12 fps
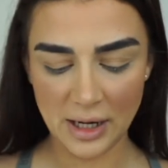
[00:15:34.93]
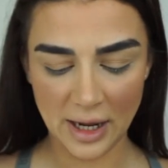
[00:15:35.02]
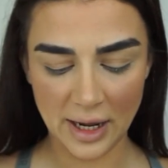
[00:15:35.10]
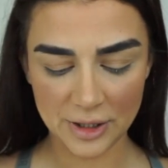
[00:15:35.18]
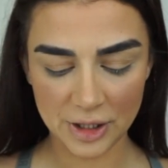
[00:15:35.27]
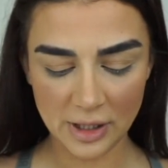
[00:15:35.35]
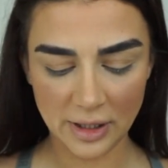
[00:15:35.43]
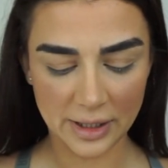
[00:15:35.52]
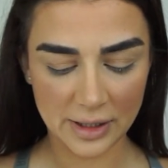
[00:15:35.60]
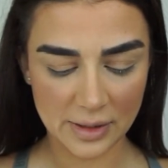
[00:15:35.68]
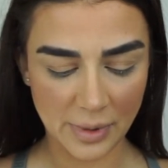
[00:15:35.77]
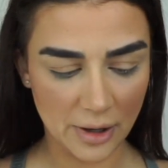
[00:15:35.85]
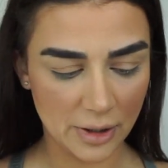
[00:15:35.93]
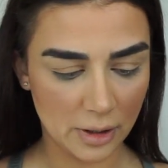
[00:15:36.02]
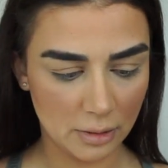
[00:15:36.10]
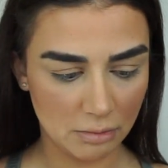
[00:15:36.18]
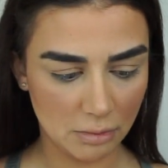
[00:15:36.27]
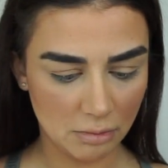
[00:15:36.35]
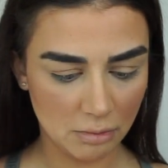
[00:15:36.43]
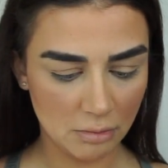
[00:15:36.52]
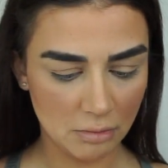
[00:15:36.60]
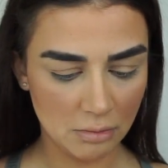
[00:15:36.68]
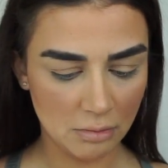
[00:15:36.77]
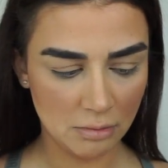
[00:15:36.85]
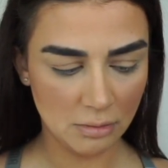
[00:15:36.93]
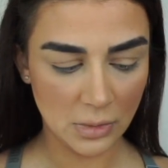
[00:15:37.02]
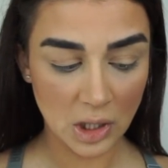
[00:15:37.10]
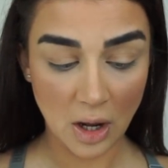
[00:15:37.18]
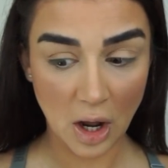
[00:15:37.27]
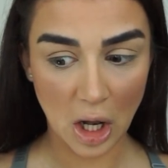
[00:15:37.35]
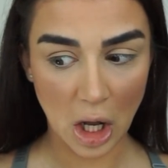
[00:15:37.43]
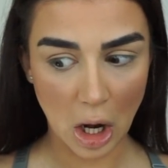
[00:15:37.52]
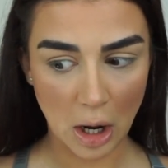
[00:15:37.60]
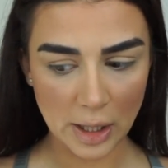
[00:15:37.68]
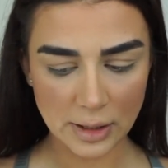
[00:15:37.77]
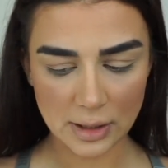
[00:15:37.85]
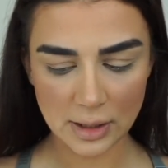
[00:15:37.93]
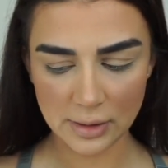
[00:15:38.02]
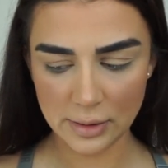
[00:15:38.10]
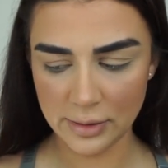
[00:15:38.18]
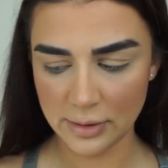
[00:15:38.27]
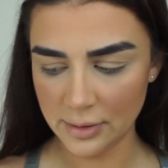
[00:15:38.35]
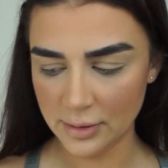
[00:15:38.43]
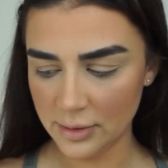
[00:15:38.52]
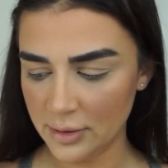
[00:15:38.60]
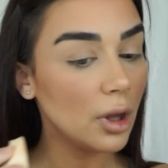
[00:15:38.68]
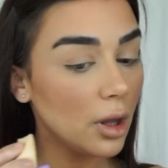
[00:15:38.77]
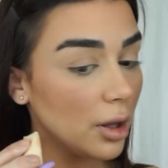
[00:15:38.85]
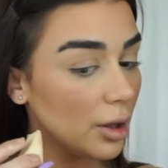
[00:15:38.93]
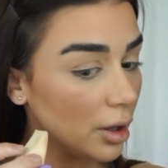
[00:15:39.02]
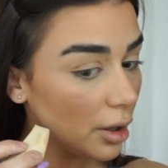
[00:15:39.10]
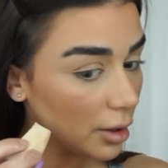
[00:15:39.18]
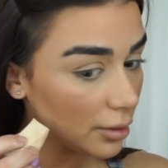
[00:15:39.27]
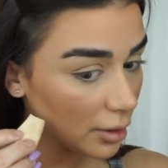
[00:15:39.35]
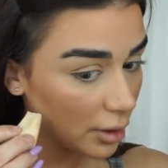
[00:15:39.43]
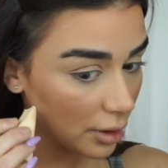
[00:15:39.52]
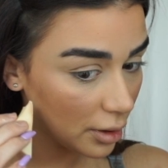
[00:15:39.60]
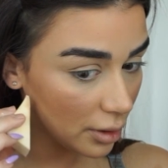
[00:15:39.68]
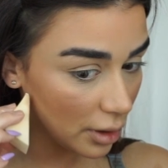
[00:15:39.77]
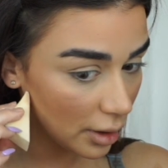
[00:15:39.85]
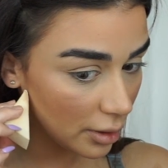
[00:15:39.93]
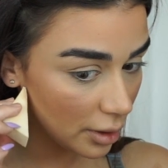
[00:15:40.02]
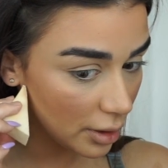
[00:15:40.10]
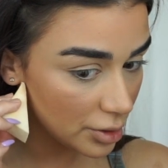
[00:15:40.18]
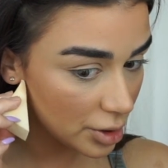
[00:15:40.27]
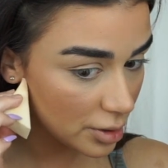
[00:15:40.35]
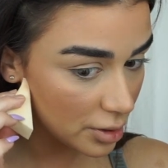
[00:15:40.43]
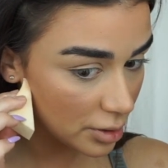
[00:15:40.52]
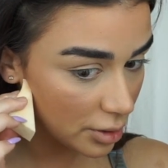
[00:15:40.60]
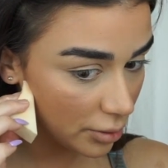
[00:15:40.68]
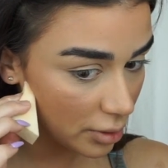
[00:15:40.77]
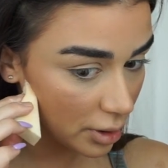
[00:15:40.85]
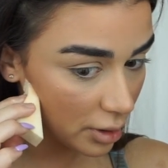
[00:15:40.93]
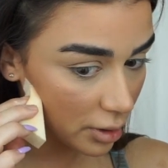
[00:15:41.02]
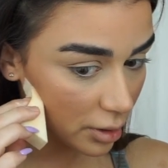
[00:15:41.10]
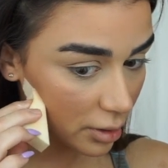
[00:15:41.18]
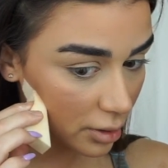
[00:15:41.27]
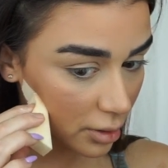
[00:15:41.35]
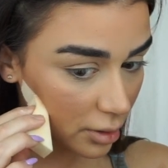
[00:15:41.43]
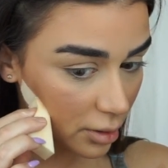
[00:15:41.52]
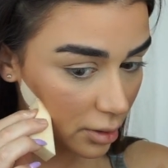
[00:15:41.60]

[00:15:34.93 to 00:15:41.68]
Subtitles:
I actually like this powder a lot. Okay, and then I like just going